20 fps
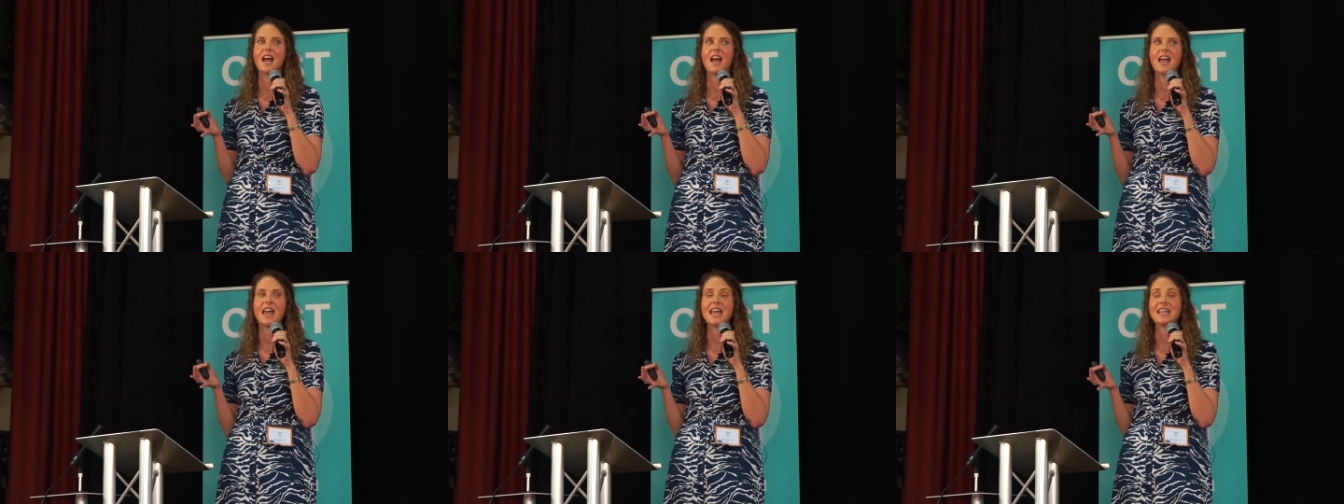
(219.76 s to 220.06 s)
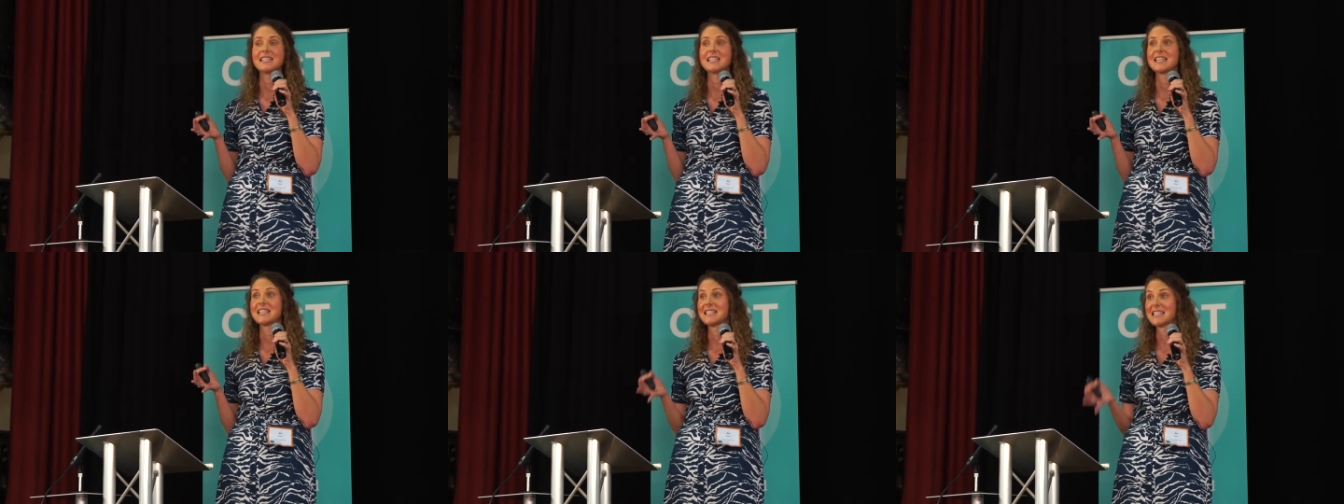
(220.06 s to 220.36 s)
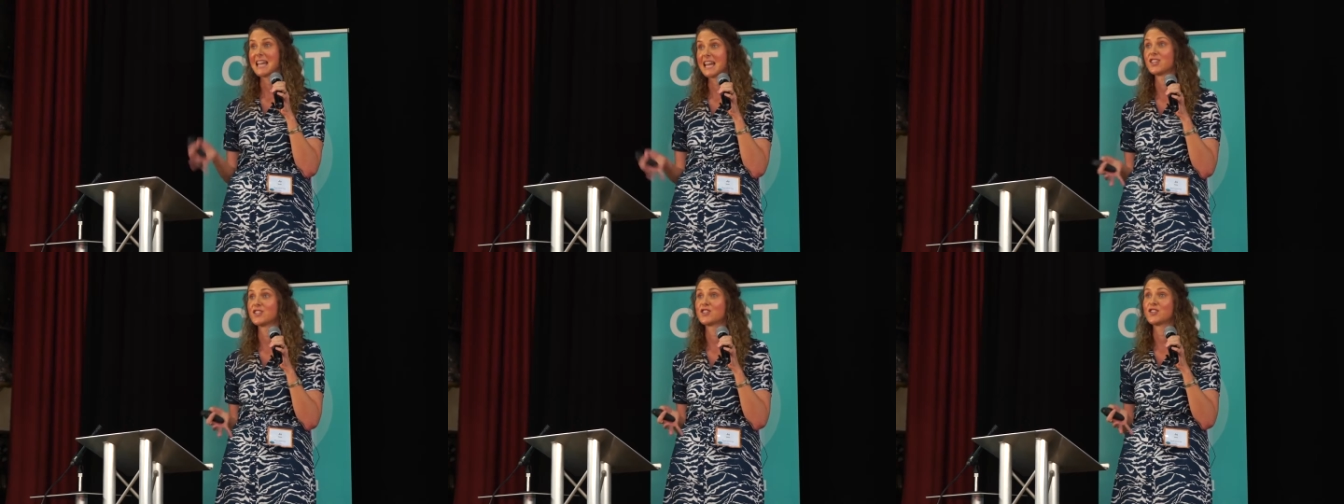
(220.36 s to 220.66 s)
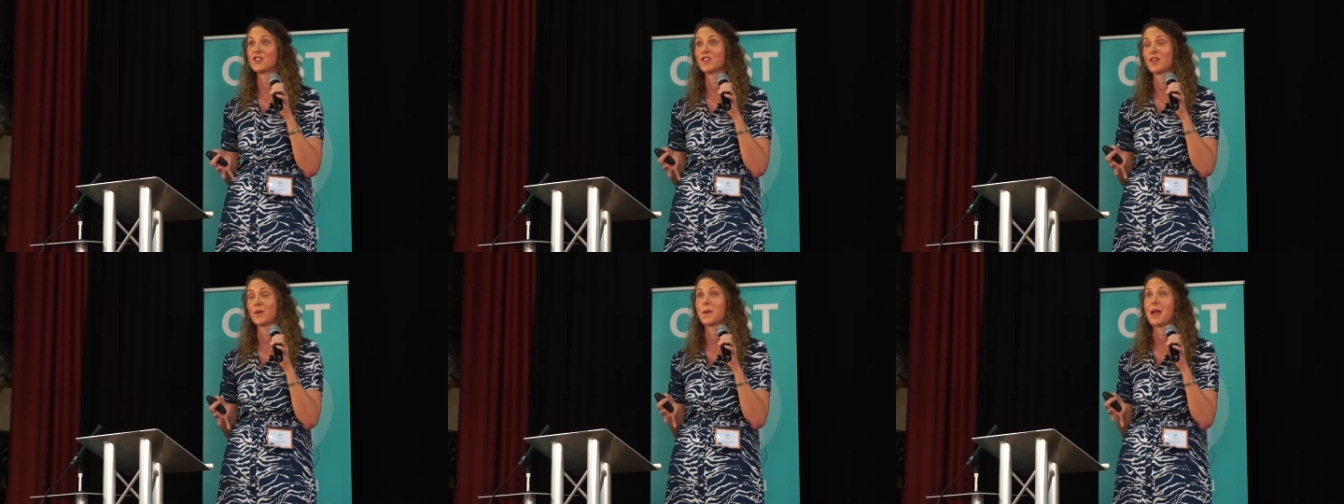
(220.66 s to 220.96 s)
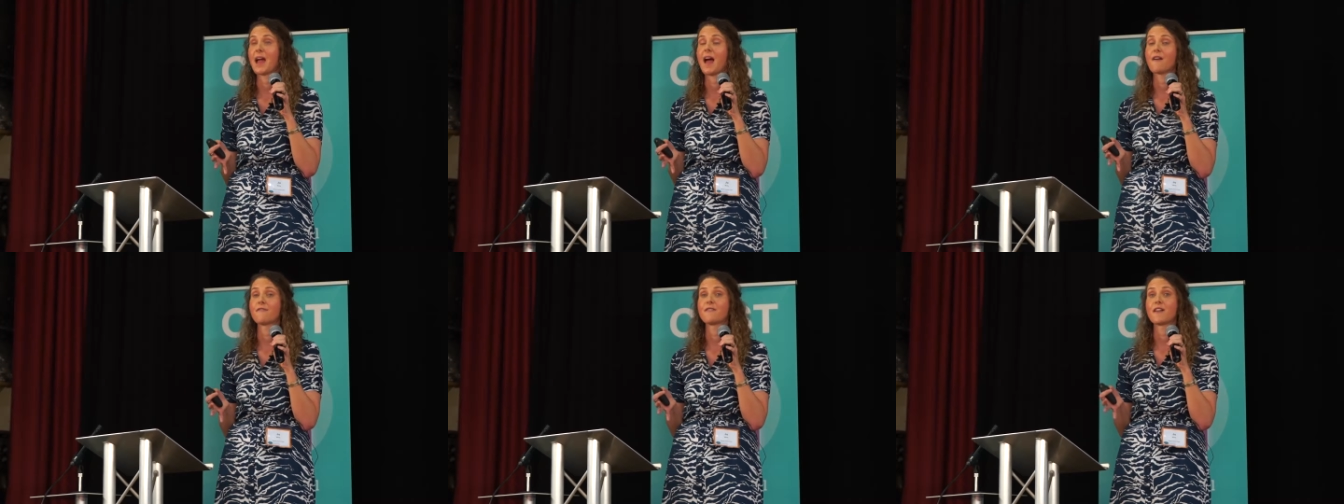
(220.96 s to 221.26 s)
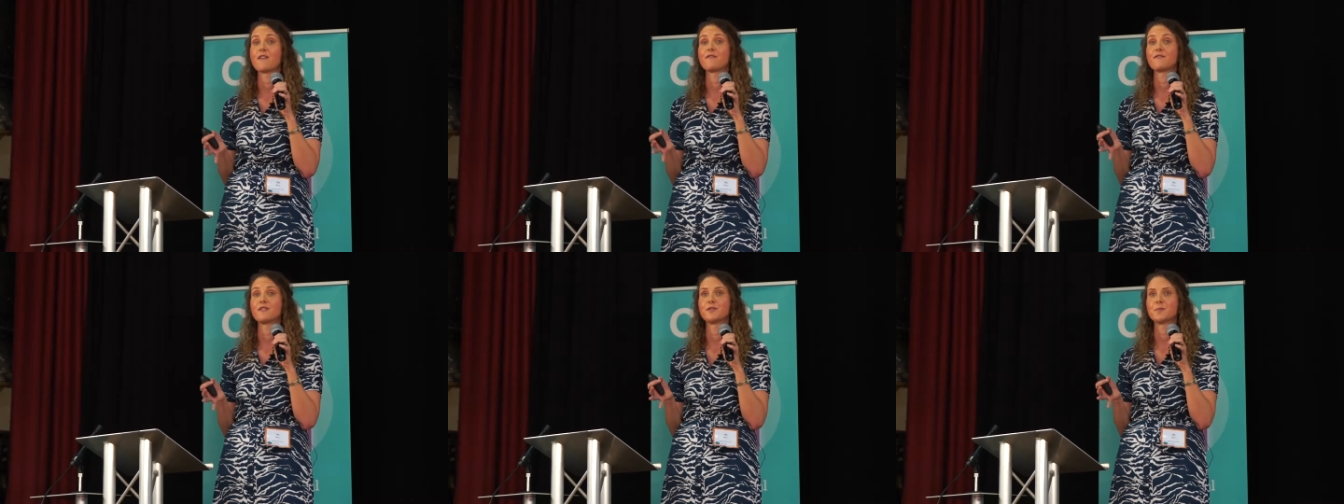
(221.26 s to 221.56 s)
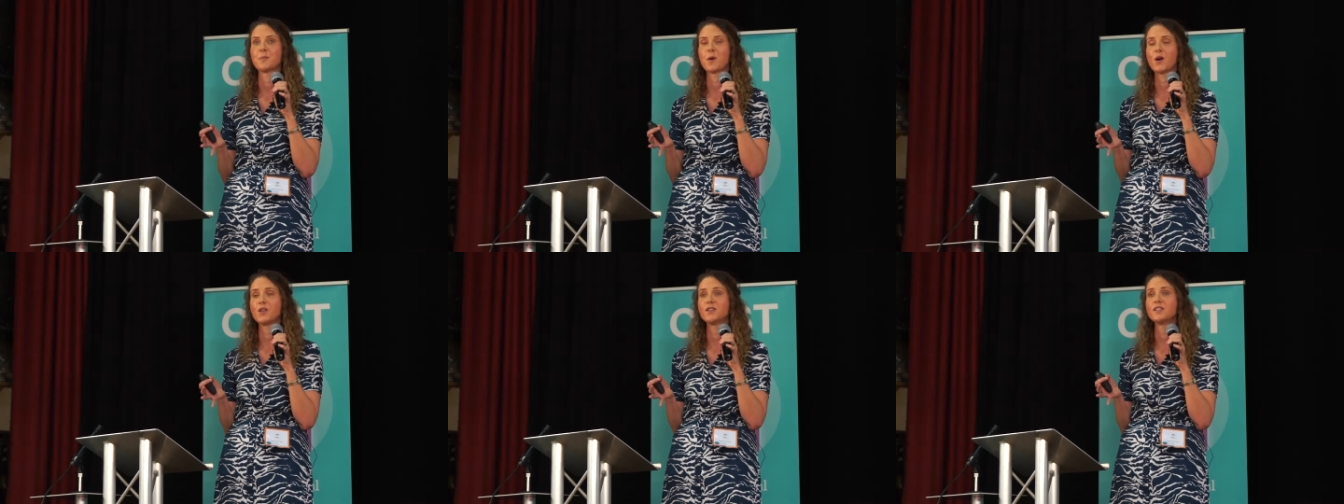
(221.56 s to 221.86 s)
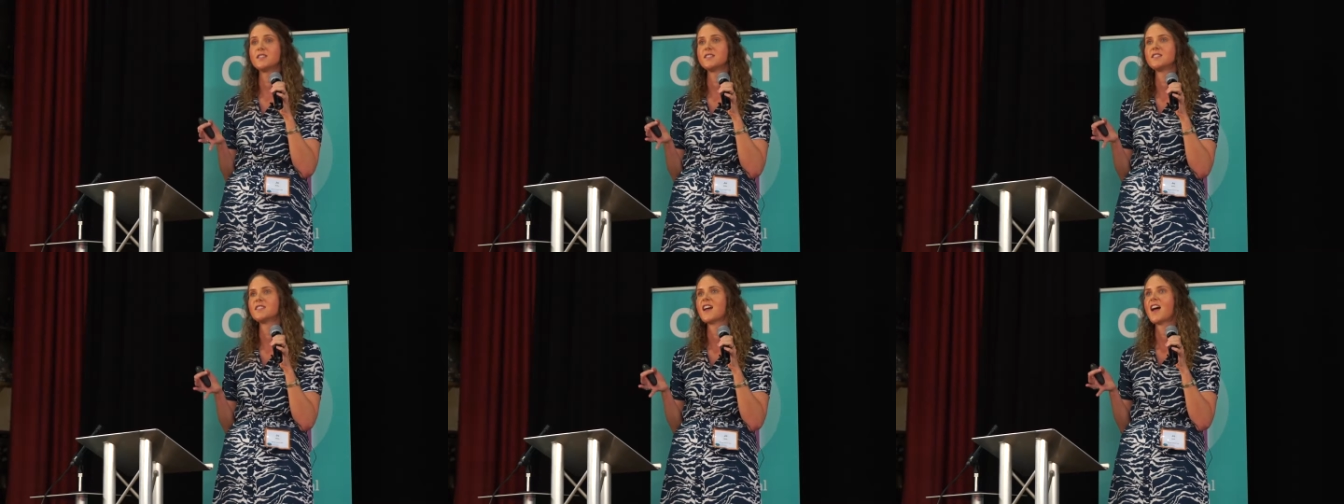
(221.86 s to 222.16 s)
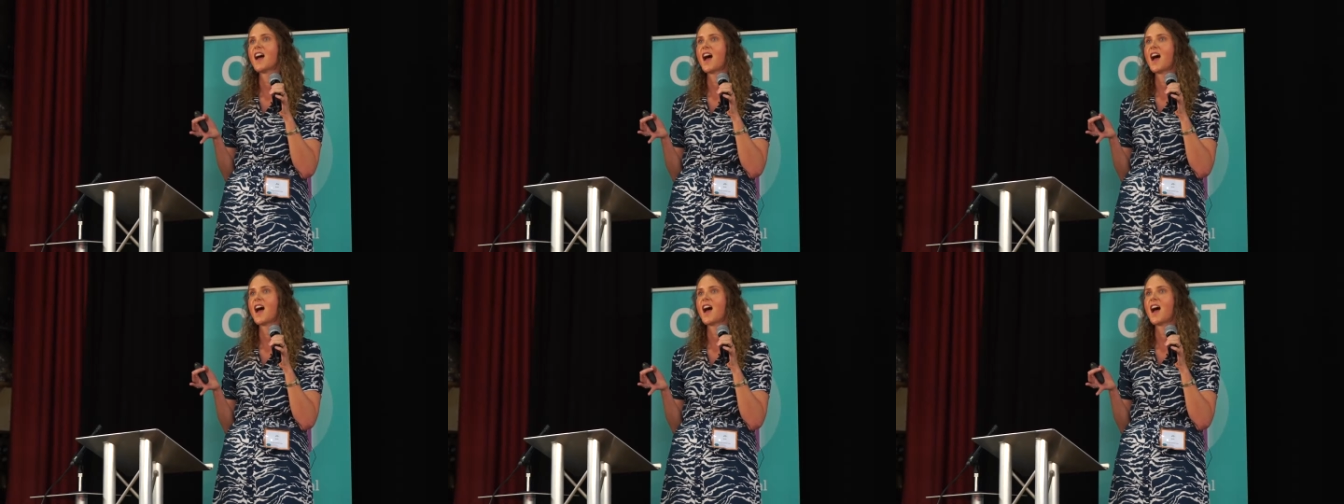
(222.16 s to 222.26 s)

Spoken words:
It's essential that we have that response.